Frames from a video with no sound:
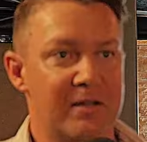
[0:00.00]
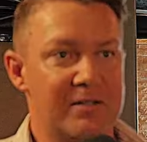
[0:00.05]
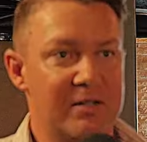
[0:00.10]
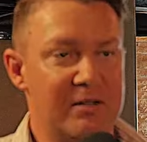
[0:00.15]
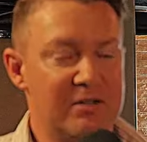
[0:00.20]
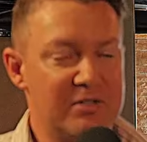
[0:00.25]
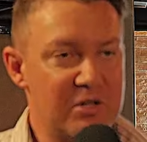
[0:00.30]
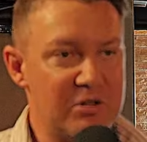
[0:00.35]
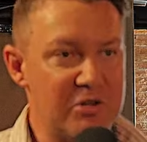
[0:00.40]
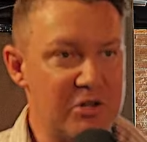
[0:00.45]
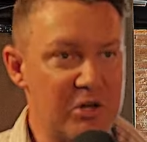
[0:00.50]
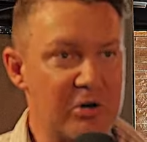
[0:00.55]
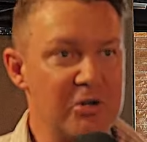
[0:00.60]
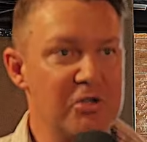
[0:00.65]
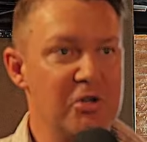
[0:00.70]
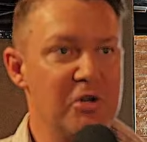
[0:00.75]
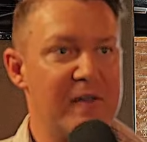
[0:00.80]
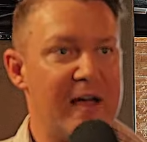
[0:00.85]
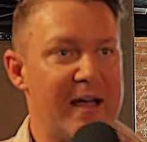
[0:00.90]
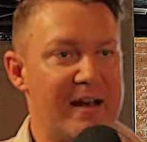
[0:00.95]
to
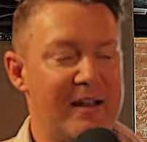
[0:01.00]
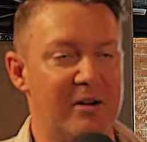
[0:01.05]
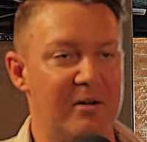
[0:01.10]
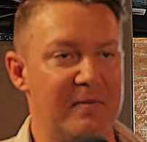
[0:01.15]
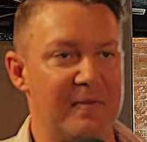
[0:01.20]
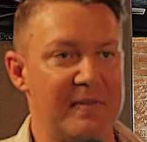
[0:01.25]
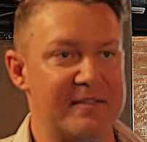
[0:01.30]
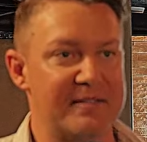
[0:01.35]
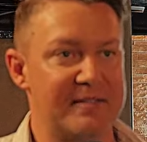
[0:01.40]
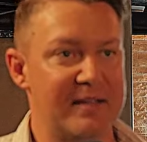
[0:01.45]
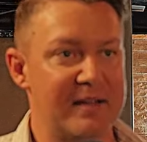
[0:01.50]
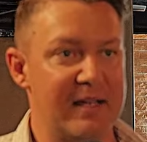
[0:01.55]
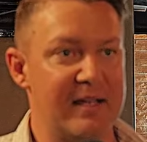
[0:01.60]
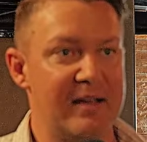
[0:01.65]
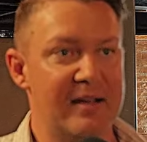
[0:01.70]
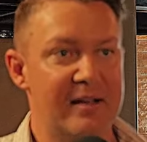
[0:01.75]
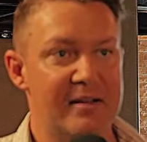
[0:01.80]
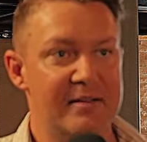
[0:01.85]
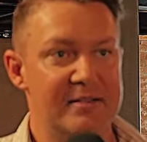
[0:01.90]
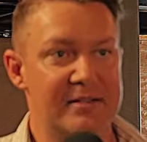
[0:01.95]
nurture that here in the
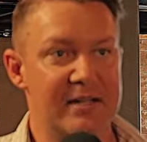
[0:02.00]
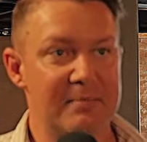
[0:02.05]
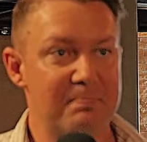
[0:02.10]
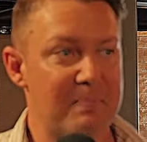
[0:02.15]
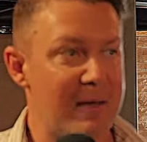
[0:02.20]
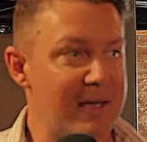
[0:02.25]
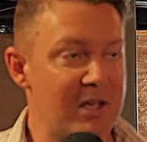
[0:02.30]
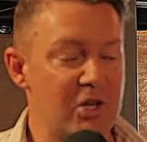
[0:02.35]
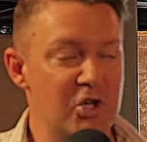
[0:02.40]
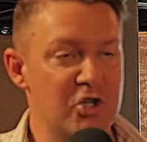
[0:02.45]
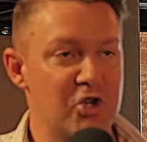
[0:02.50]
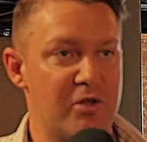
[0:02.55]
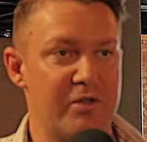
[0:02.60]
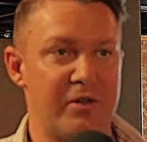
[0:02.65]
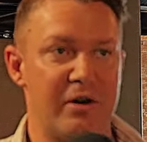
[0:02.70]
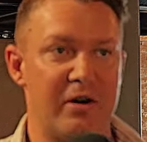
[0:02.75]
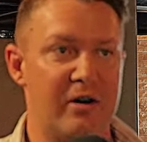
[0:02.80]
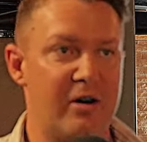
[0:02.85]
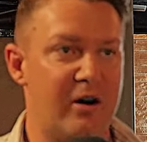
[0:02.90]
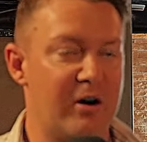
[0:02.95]
city, to making sure
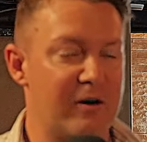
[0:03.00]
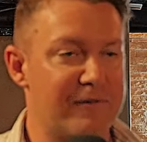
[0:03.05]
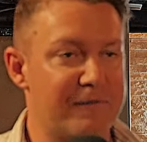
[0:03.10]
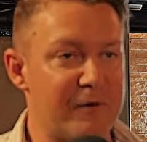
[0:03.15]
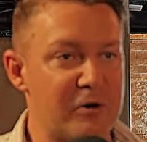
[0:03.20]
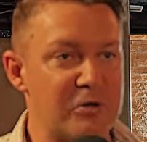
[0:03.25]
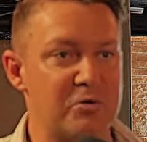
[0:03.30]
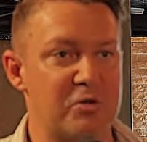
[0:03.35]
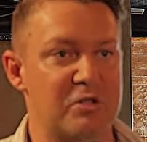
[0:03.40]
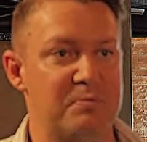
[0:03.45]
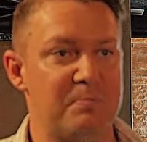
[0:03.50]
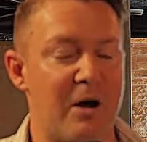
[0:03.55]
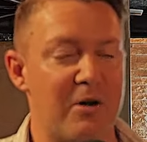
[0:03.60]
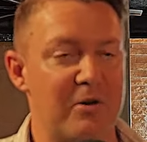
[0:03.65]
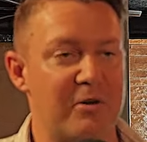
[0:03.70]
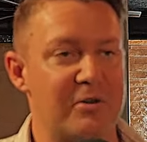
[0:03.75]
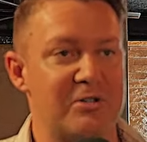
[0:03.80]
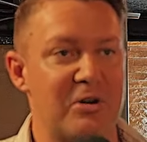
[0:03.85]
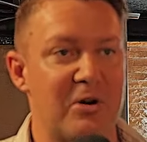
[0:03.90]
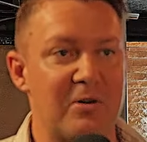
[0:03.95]
that our first
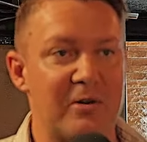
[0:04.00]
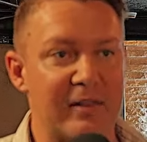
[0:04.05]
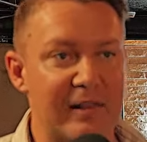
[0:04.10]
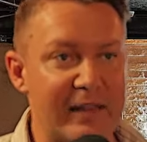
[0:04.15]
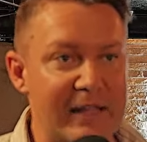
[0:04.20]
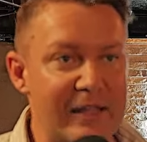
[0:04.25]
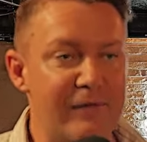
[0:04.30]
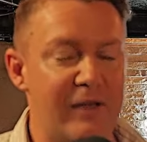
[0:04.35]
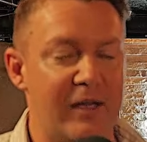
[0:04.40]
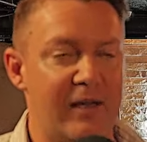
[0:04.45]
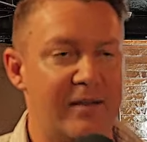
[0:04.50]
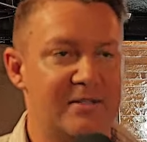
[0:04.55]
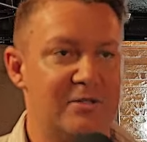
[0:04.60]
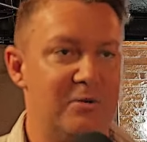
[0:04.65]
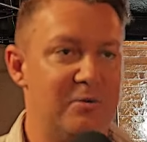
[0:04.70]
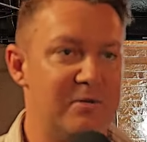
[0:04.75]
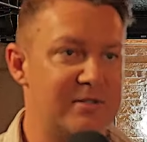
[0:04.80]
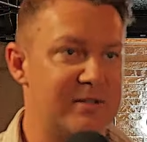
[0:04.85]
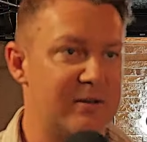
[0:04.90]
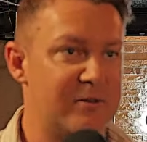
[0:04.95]
responders aren't leaving as
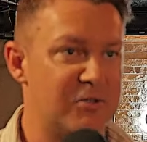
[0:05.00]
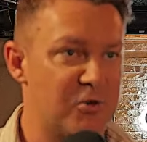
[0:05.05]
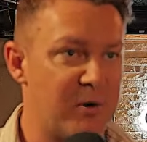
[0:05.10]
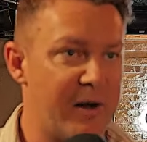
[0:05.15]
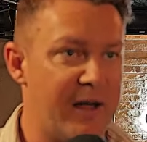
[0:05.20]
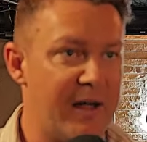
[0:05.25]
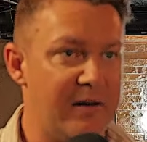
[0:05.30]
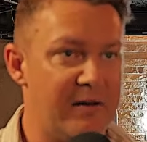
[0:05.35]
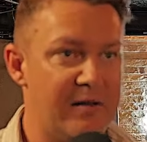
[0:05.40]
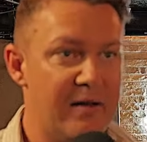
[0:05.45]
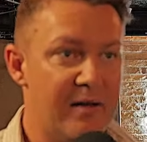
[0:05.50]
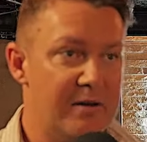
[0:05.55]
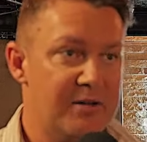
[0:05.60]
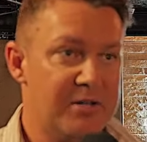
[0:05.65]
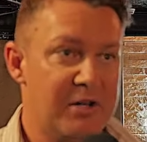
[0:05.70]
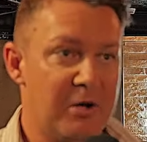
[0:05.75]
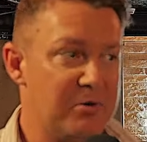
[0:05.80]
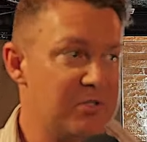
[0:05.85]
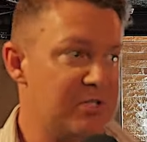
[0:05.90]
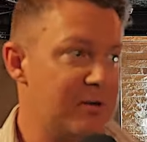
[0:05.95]
soon as they're trained
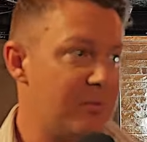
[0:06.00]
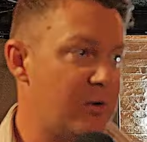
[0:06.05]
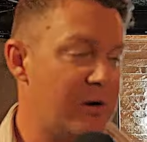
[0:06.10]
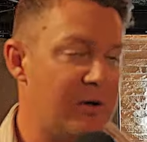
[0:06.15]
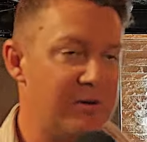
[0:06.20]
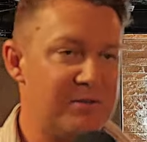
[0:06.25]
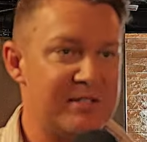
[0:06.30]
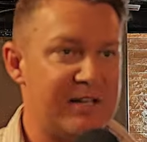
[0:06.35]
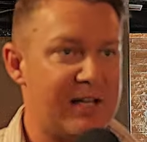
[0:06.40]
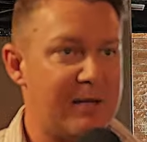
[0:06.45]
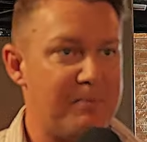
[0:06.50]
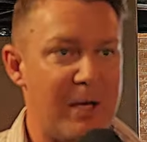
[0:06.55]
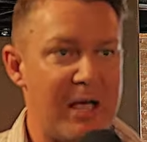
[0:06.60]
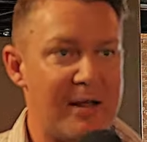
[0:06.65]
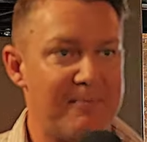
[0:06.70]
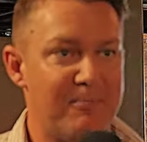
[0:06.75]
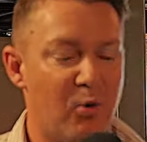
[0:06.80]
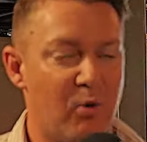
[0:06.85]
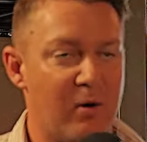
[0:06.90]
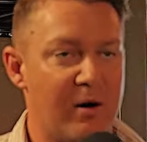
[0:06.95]
to go somewhere else to get
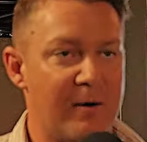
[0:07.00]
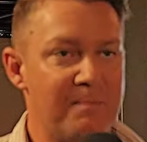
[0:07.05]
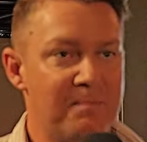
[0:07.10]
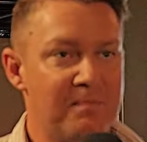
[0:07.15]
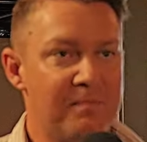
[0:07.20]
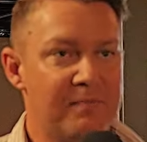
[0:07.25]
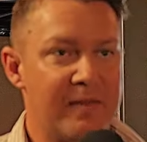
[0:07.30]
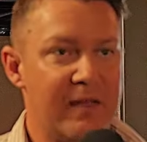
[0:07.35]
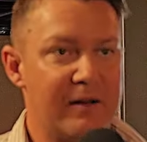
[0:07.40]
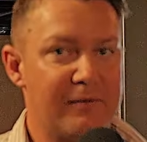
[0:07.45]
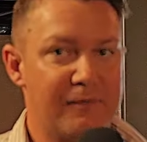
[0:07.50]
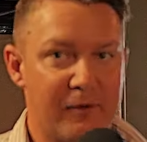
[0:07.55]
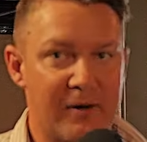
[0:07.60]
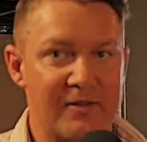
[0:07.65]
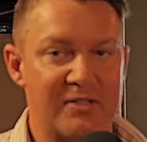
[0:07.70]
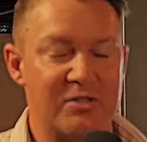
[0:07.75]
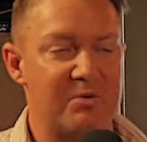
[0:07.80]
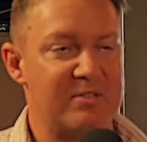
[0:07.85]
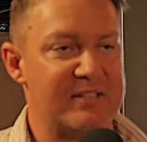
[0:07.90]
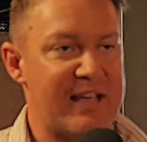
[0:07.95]
paid more, that
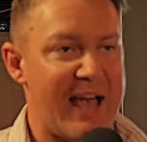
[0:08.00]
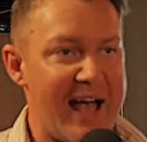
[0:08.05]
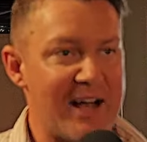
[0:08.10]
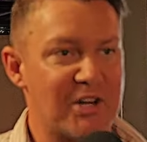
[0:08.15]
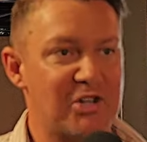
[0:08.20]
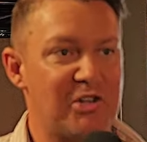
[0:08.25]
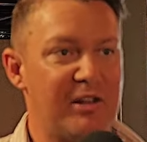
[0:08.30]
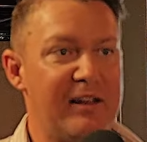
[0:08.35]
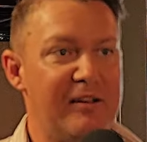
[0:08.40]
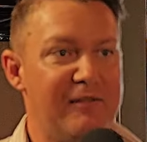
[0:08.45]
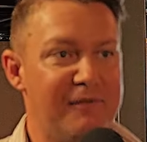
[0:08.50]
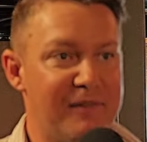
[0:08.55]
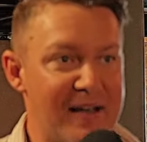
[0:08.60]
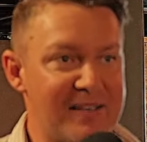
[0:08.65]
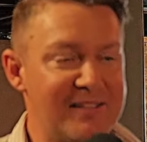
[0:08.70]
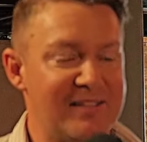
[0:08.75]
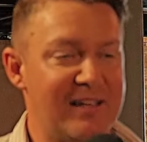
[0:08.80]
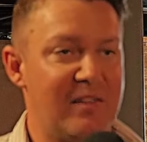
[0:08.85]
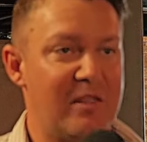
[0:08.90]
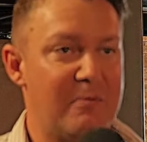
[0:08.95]
Fresno is actually
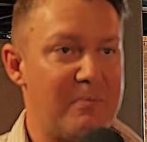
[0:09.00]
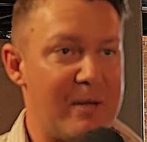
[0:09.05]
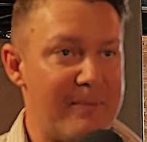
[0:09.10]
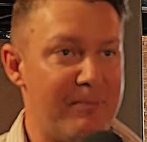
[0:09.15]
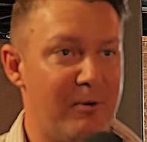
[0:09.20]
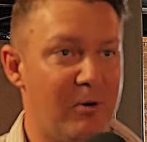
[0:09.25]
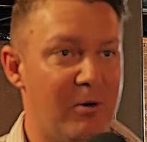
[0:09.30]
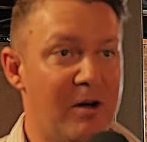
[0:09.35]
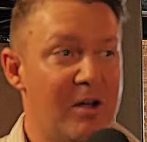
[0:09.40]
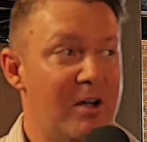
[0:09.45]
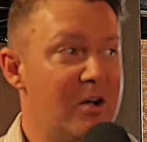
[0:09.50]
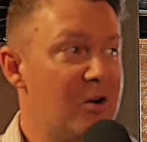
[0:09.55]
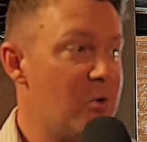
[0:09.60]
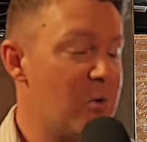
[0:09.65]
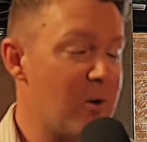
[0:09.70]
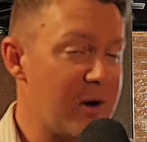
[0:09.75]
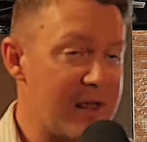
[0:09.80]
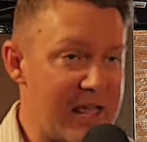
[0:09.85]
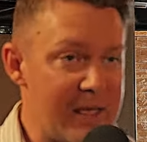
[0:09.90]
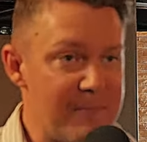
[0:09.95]
investing in the people
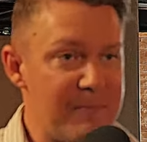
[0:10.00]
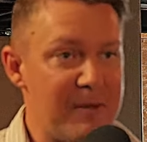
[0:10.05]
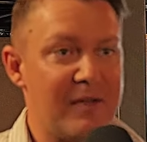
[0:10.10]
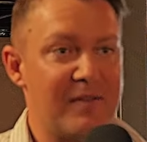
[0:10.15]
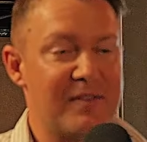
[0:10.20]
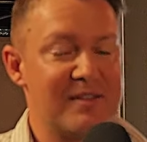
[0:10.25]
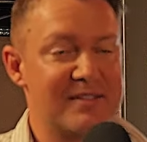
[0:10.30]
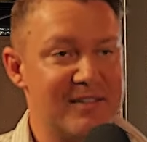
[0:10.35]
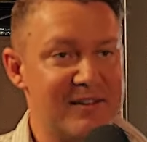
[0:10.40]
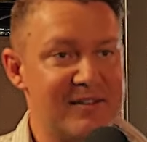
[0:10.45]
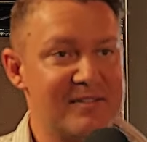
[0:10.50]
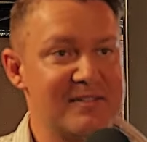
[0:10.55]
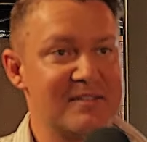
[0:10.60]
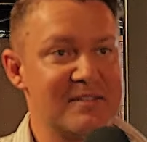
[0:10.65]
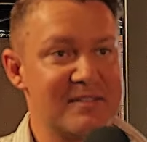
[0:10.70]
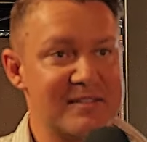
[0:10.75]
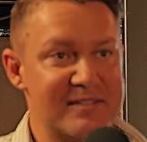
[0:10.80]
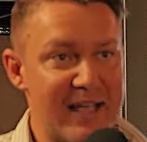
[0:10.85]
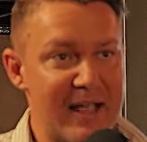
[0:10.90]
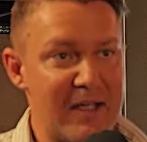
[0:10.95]
who are keeping the
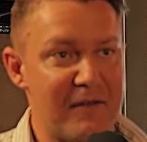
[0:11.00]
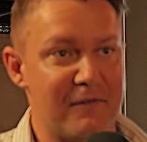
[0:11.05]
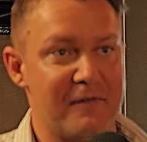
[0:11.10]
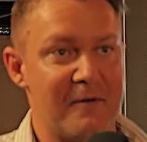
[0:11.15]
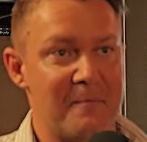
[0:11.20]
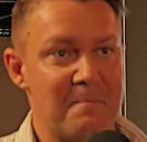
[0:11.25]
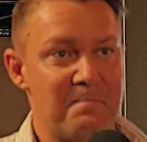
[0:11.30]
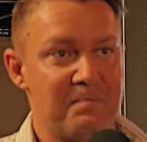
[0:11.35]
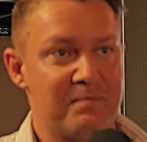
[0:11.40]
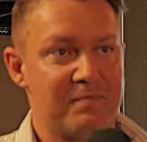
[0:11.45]
citizens safe.